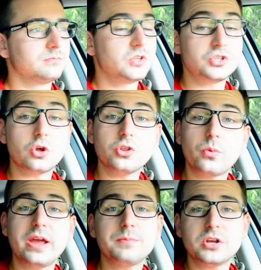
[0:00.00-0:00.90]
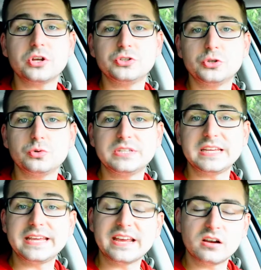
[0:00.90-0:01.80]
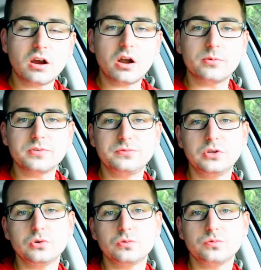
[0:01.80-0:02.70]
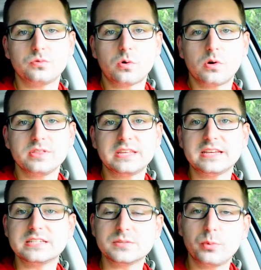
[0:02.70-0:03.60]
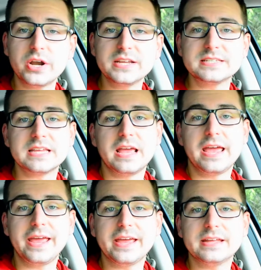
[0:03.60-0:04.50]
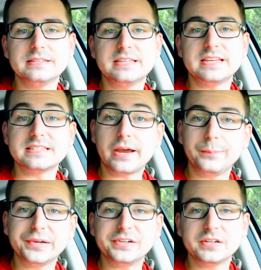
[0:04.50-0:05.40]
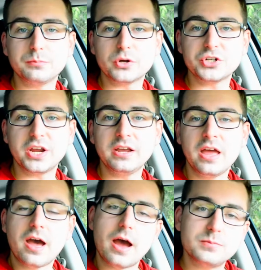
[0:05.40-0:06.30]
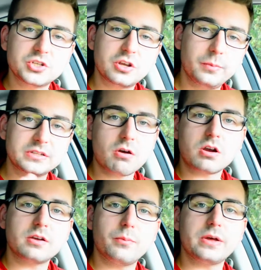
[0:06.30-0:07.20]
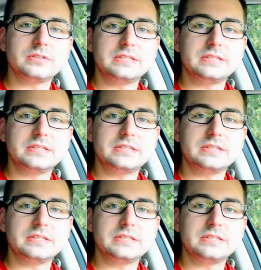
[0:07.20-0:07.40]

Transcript: So the way I'm going to do the in-car review for the springs and the Siberian bushing, I'm just going to be talking about